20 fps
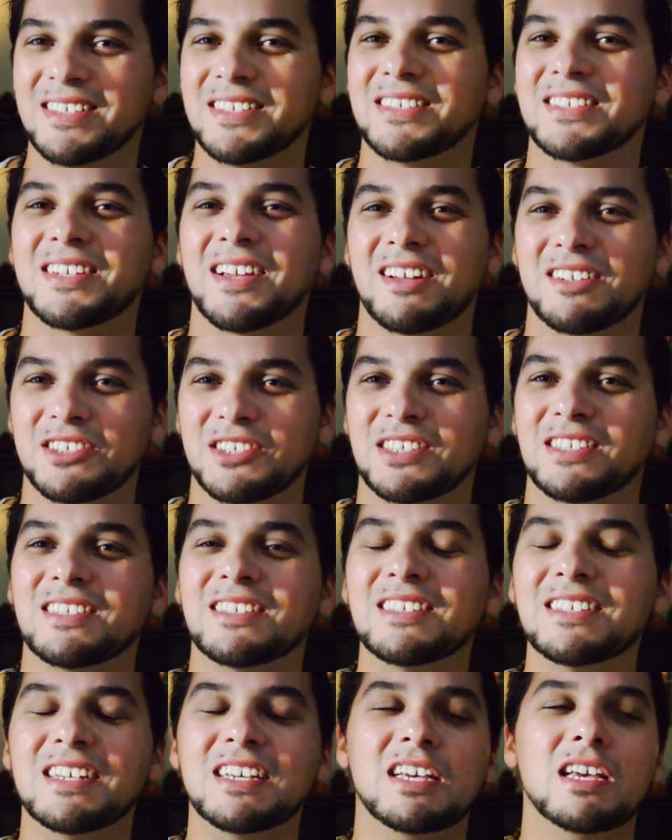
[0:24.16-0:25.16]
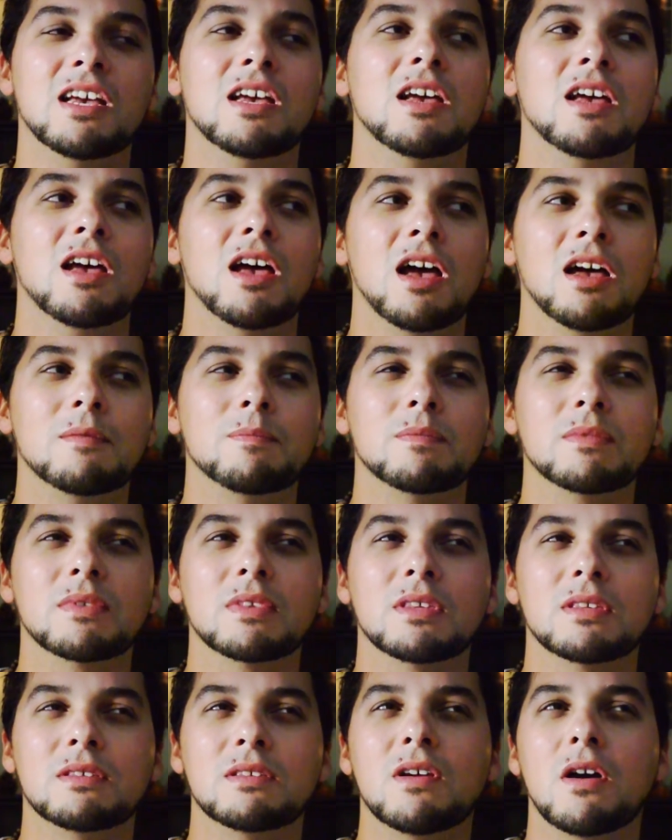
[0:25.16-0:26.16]
discussion,
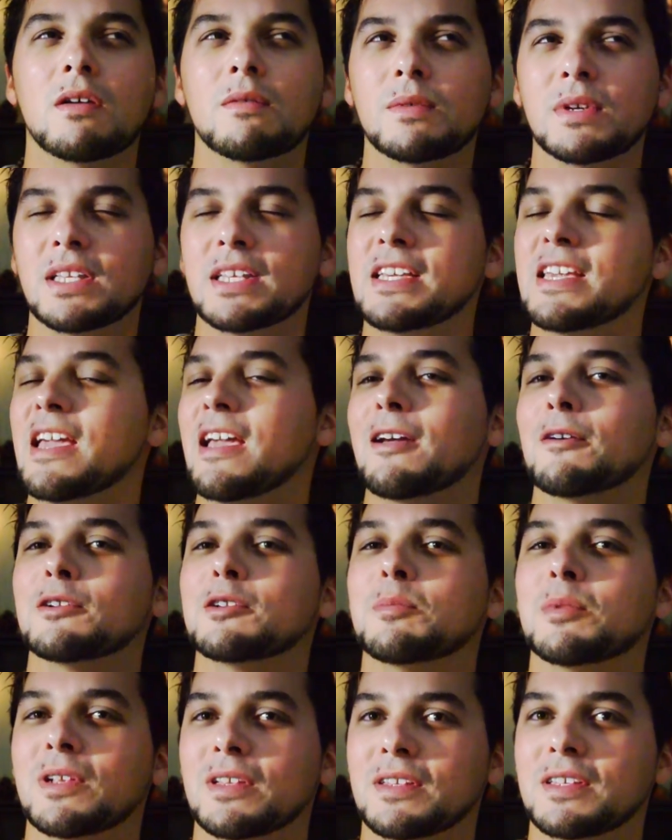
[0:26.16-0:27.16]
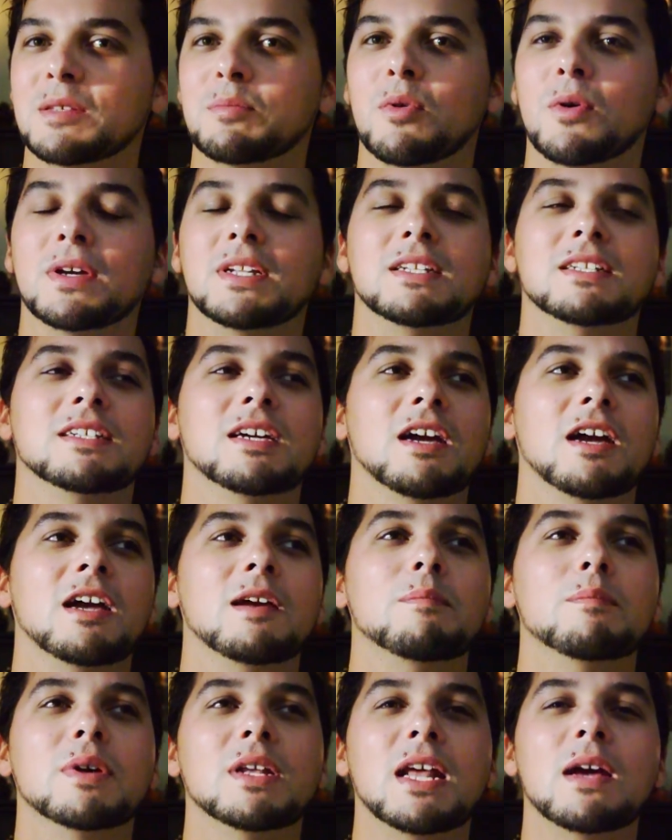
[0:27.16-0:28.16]
not really countable at this point in
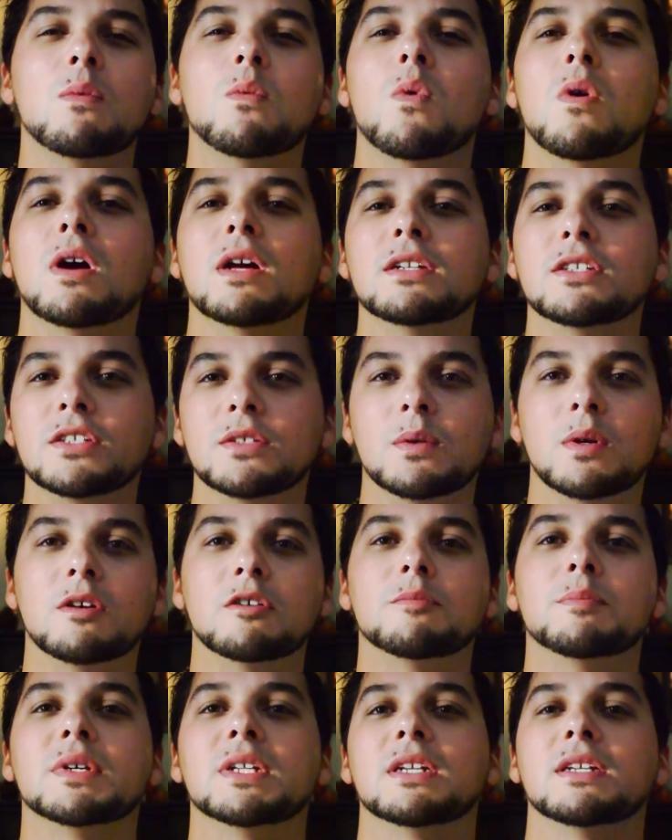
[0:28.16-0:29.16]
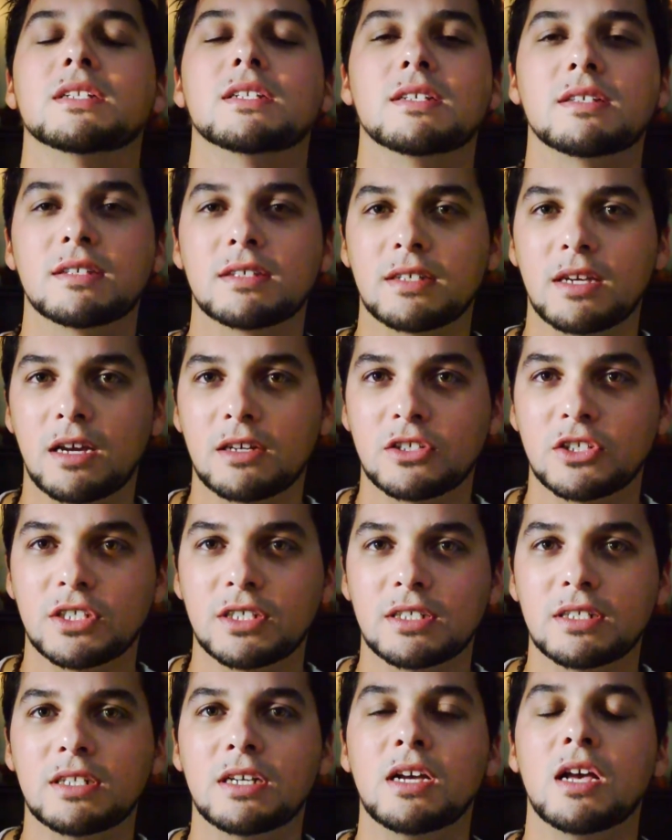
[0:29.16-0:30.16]
time, but I want to open a
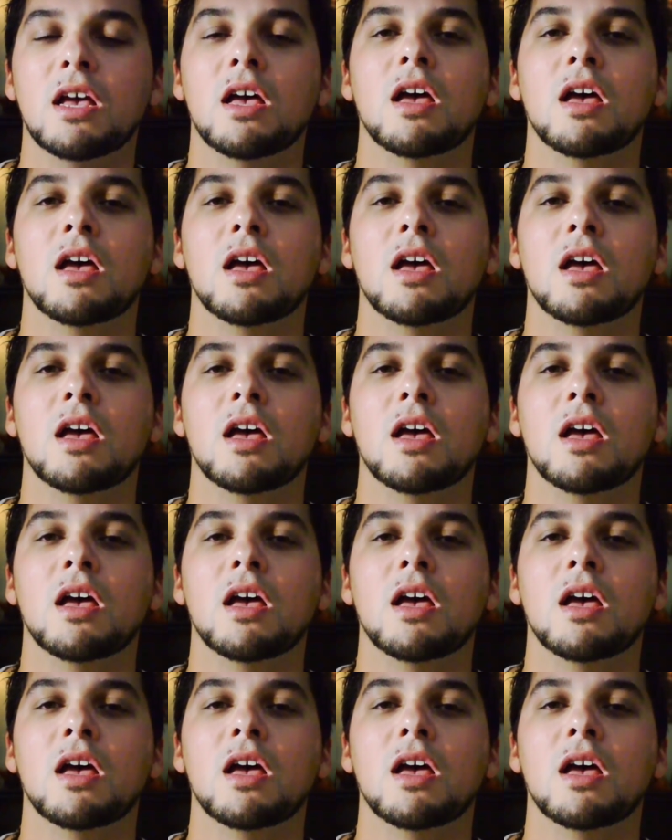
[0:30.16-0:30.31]
discussion